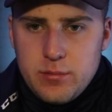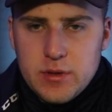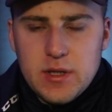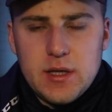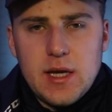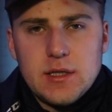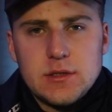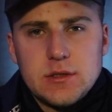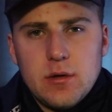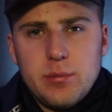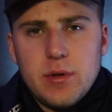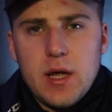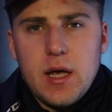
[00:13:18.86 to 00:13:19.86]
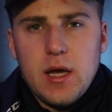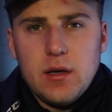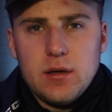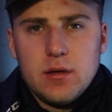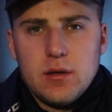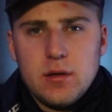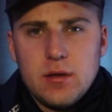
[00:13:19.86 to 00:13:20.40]
But the day's so plain
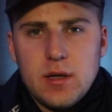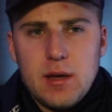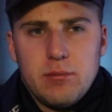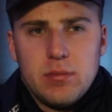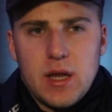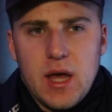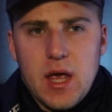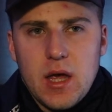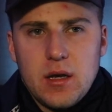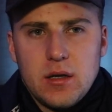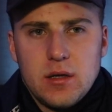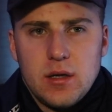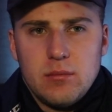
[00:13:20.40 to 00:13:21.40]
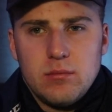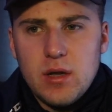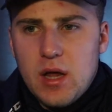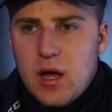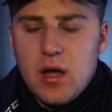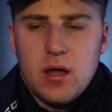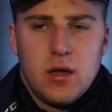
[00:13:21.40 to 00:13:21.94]
and bland and
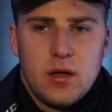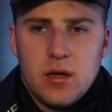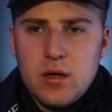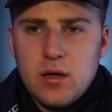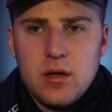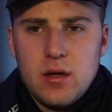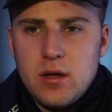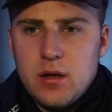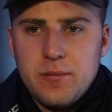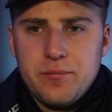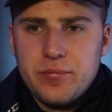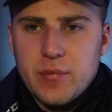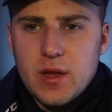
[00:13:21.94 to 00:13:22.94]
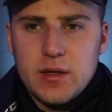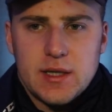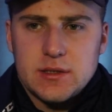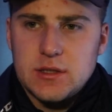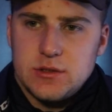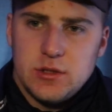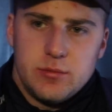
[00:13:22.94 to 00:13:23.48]
blah.
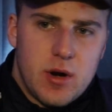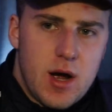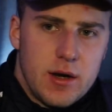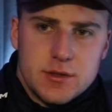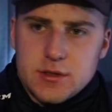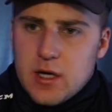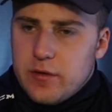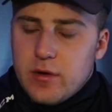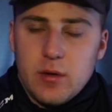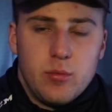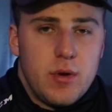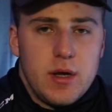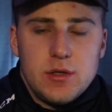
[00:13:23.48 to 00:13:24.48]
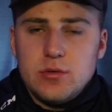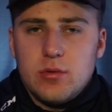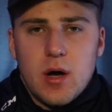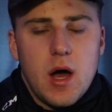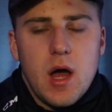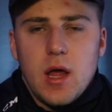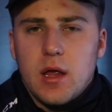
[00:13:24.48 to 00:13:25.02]
That's because you brought yourself up way too
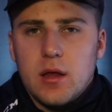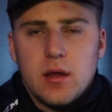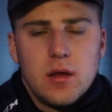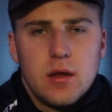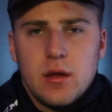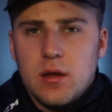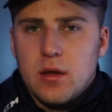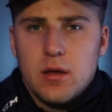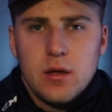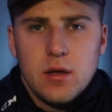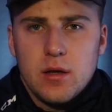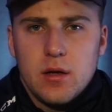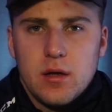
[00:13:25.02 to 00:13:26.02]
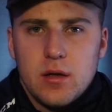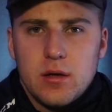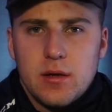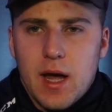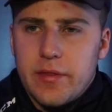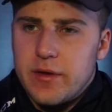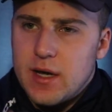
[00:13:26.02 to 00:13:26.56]
high.
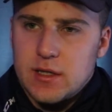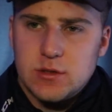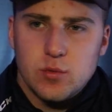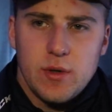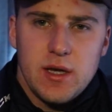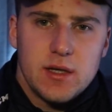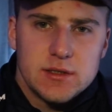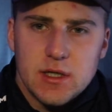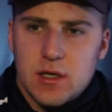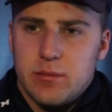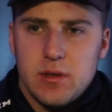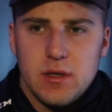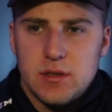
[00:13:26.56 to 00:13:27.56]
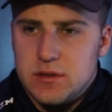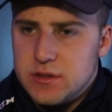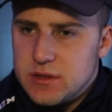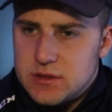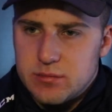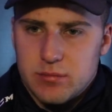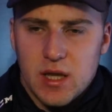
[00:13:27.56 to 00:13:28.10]
Now the next week is going to be
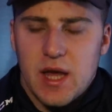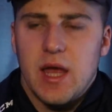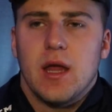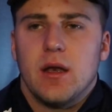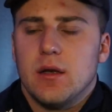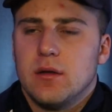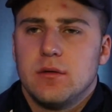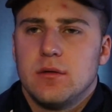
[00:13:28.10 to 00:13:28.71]
just bland.